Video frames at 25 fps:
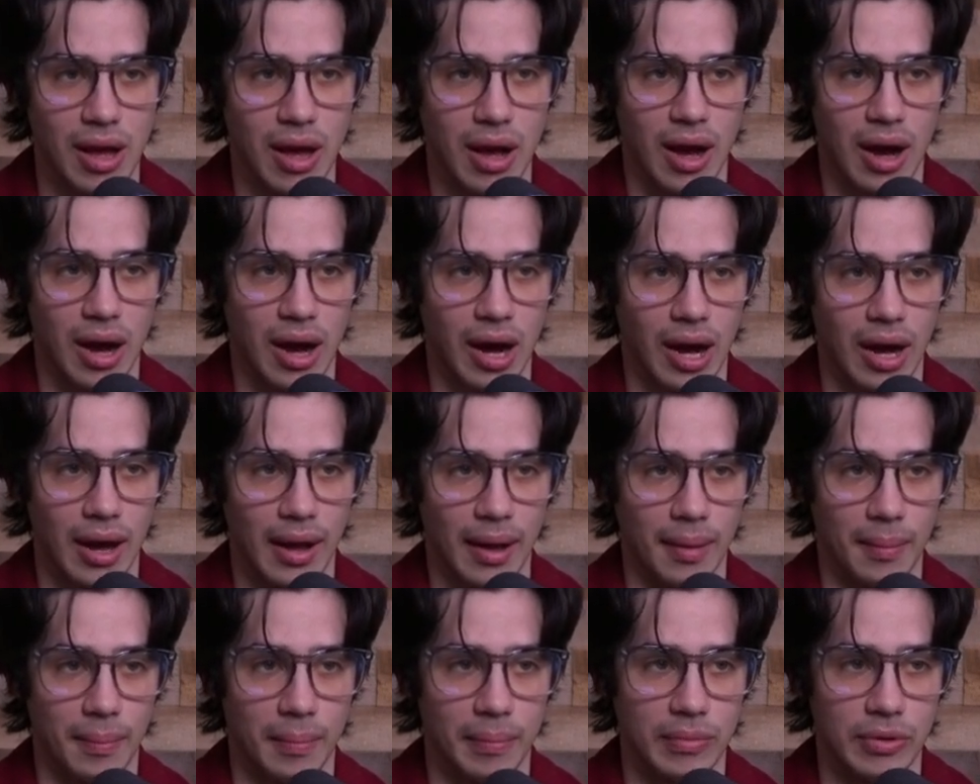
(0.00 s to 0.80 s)

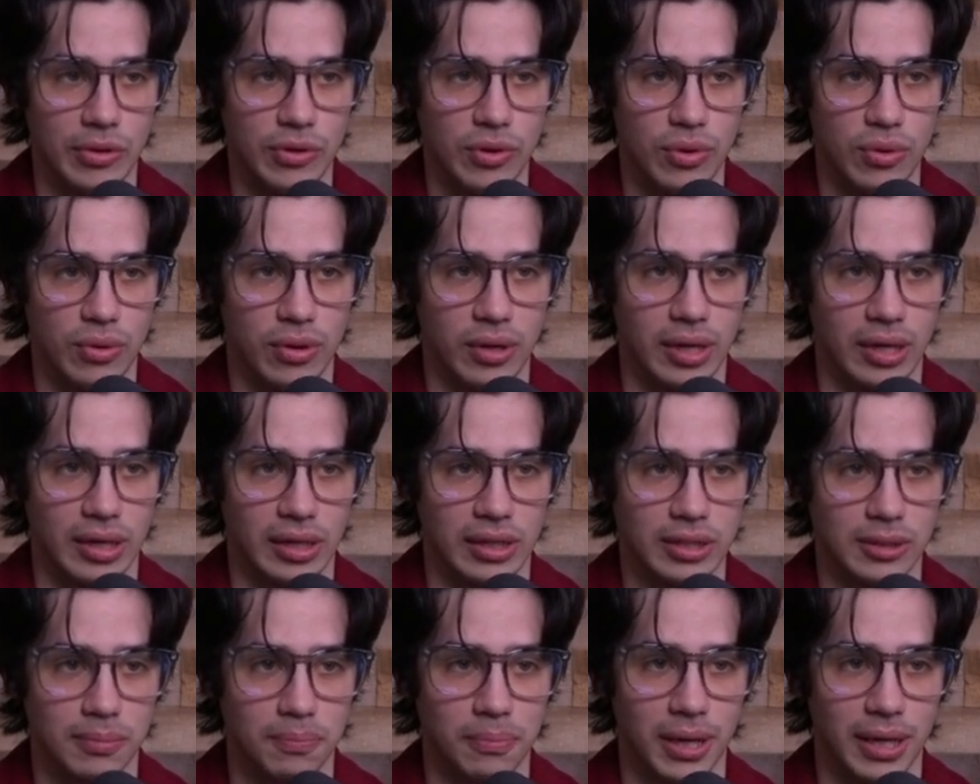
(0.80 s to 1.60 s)
You can
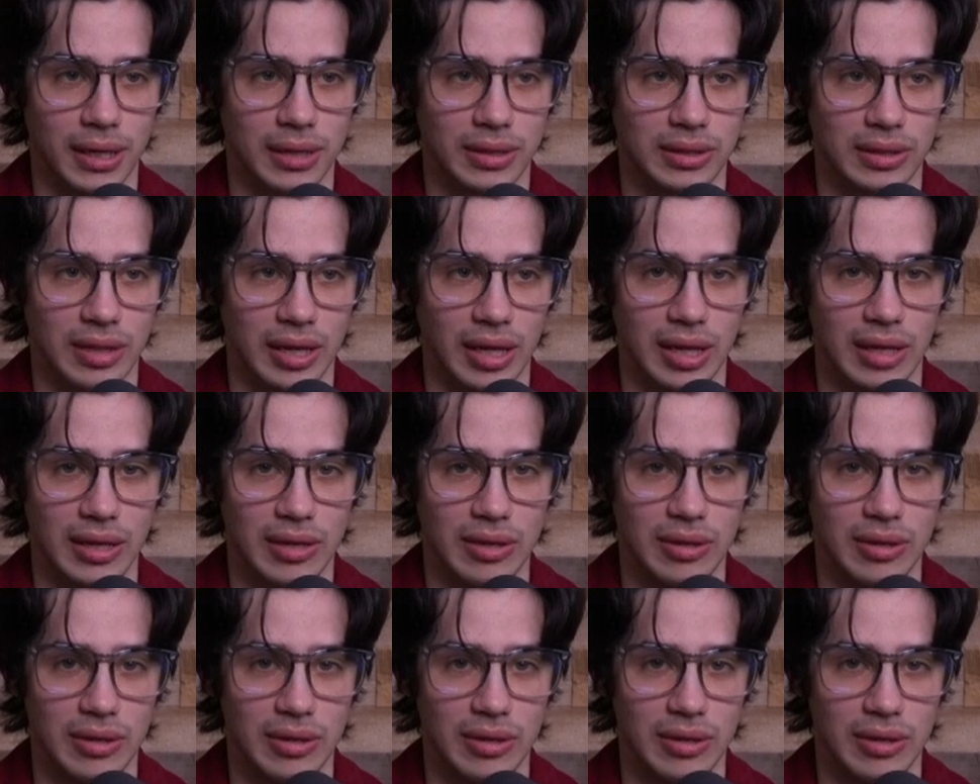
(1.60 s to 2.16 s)
expect that